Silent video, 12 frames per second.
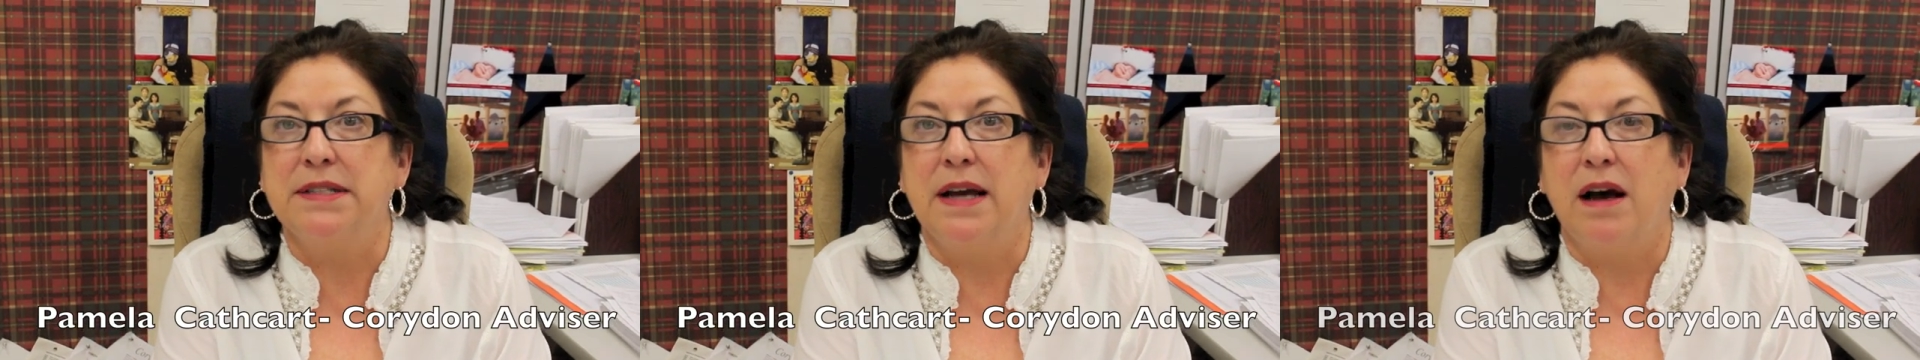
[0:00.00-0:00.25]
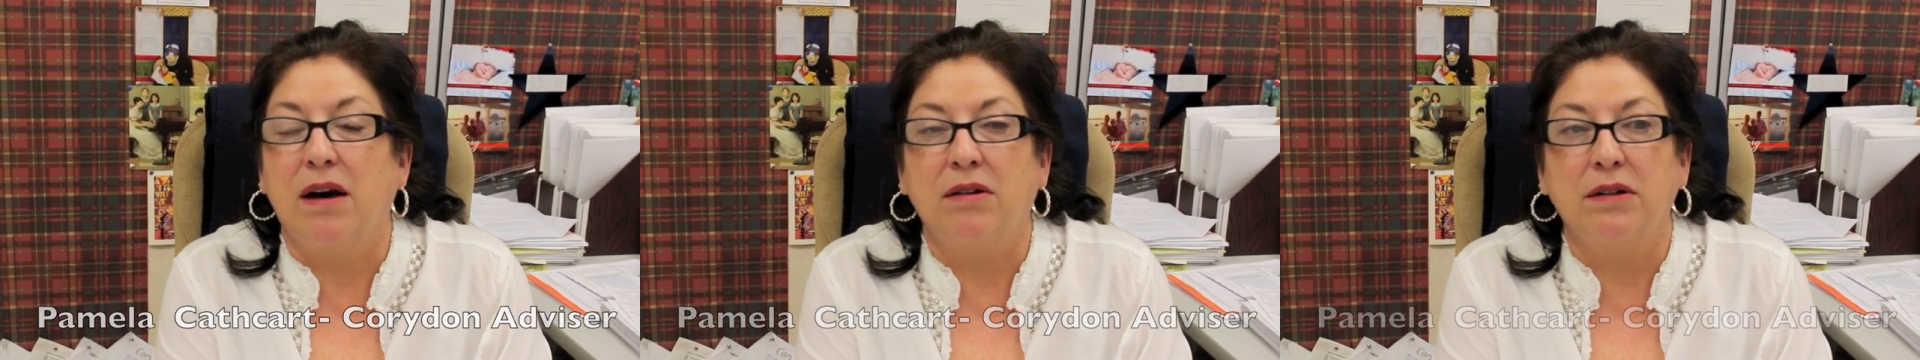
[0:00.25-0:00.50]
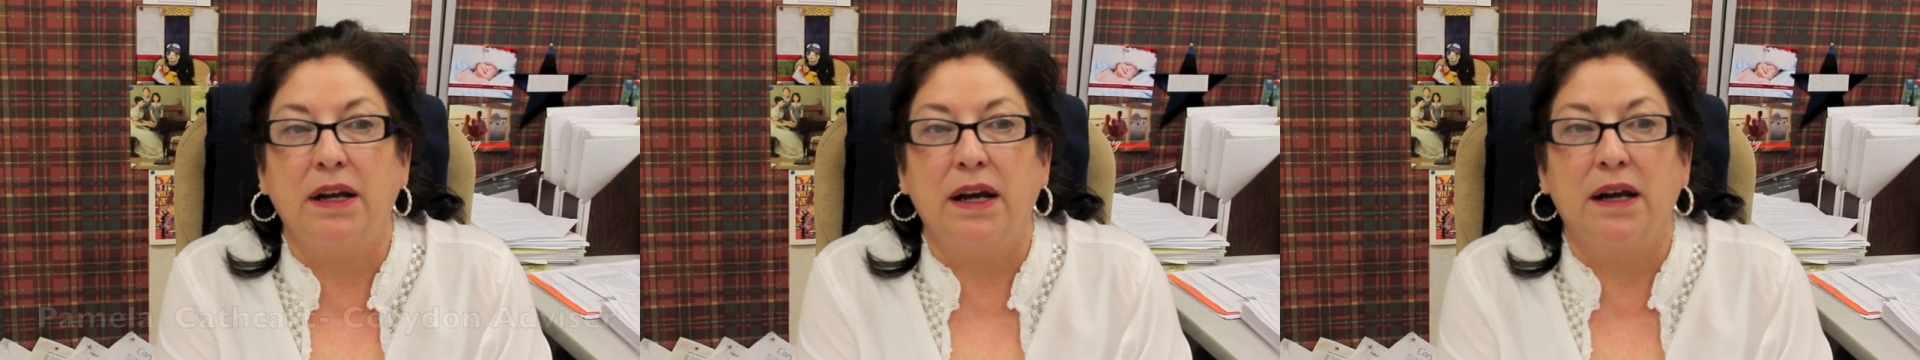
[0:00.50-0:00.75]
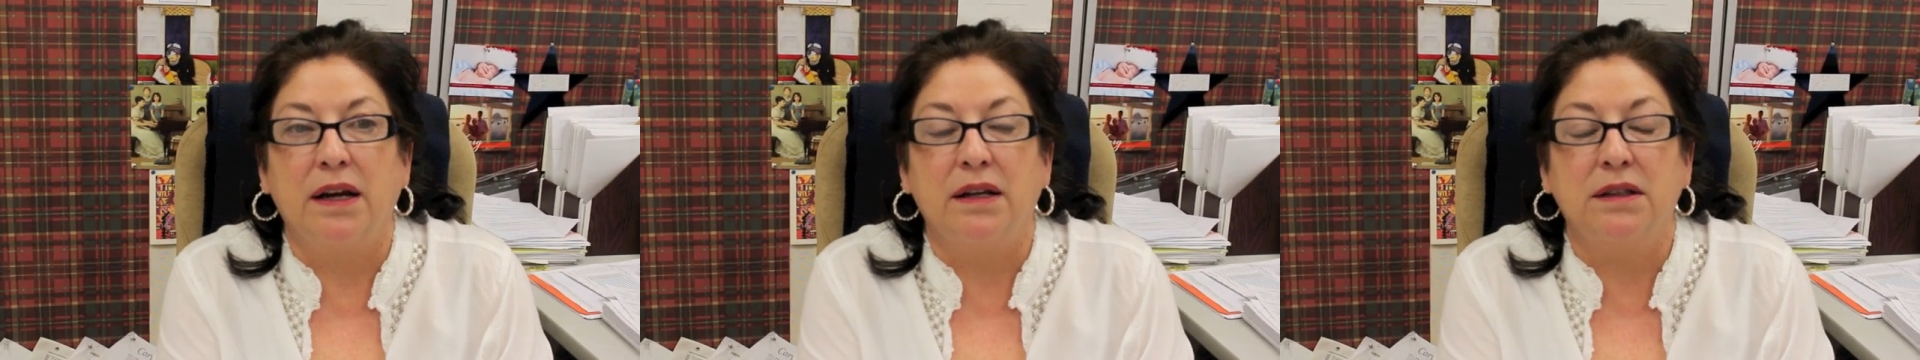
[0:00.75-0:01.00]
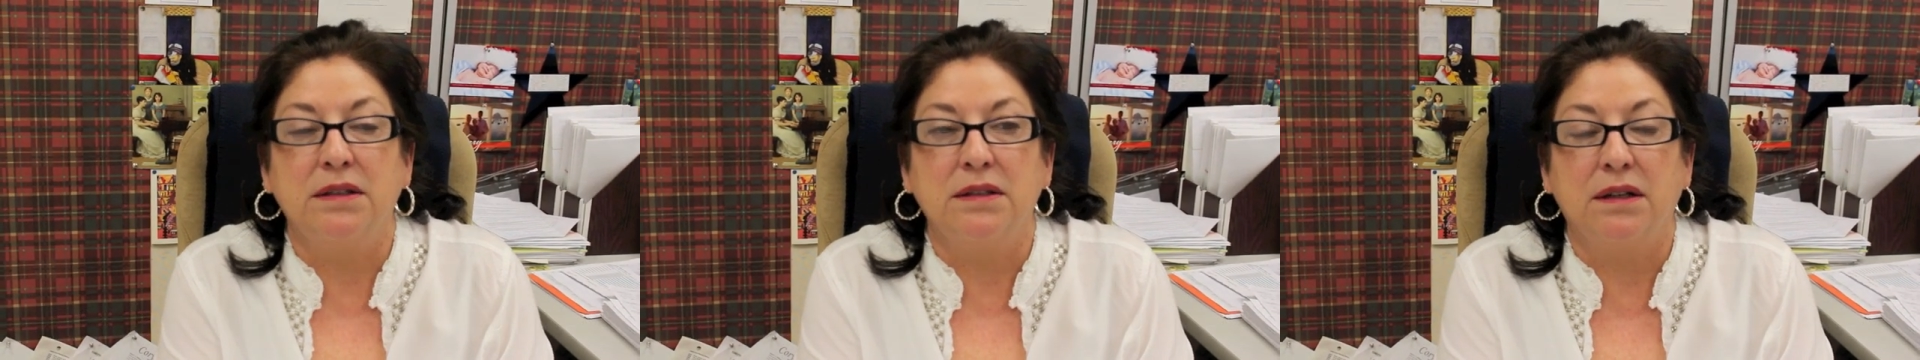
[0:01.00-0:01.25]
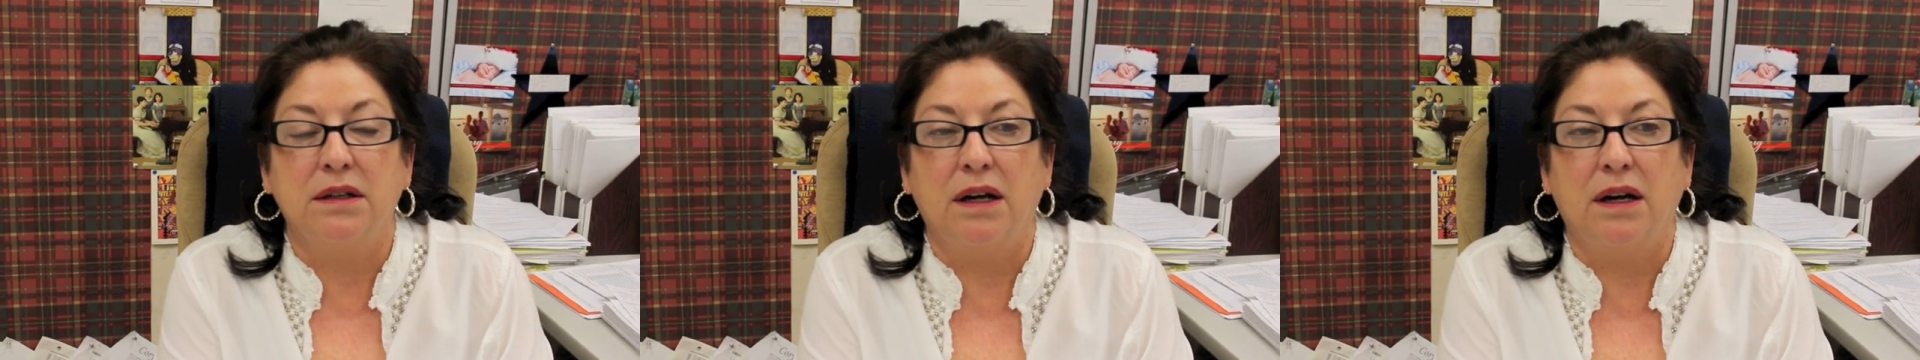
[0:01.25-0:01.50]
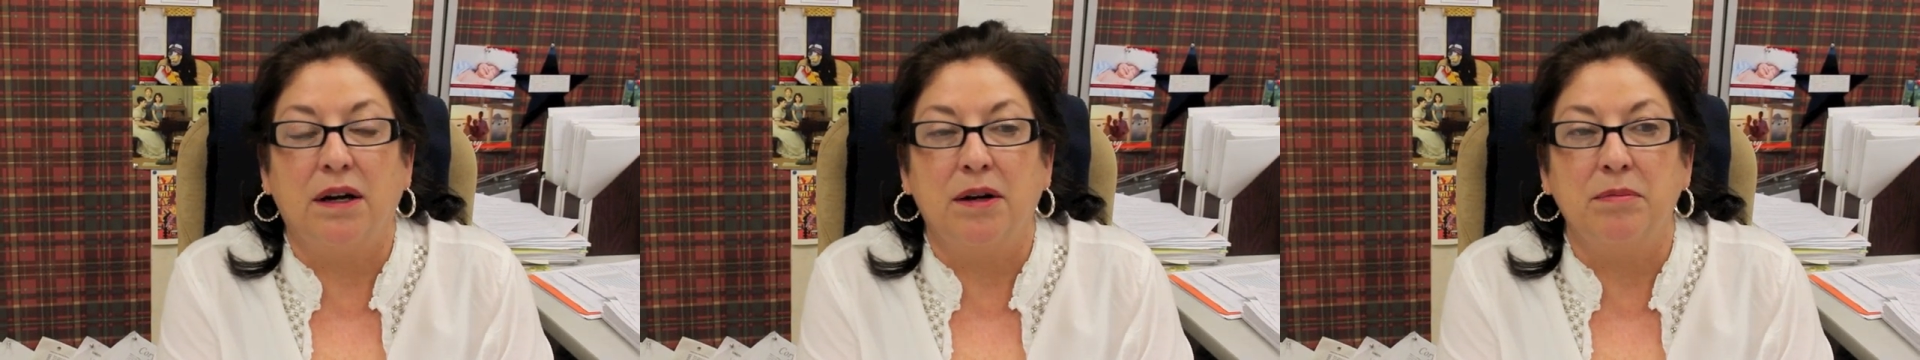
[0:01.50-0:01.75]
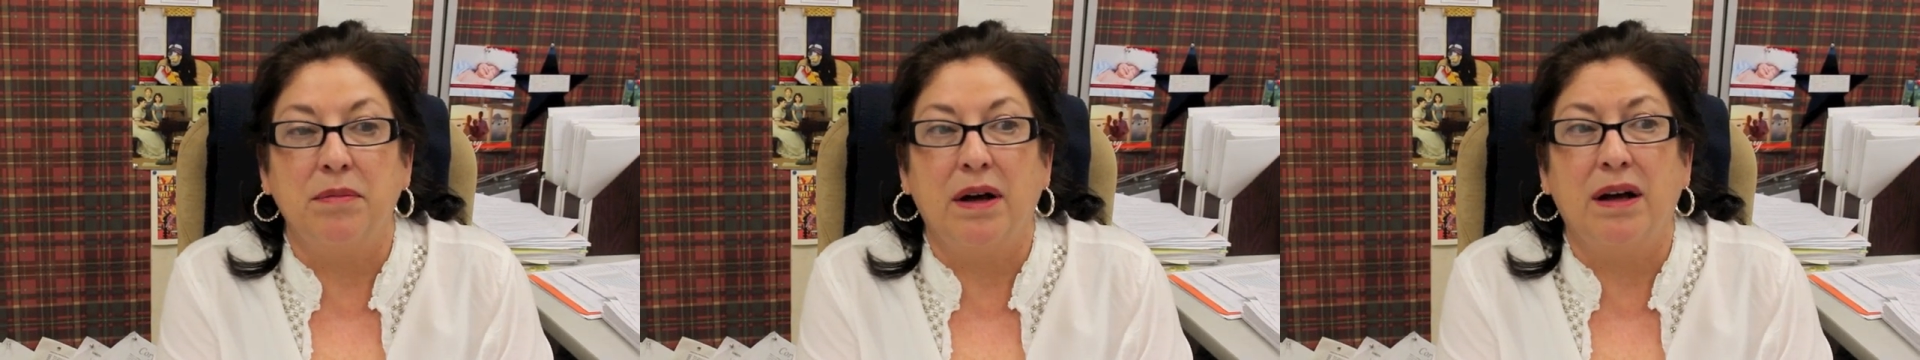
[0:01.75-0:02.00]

out, and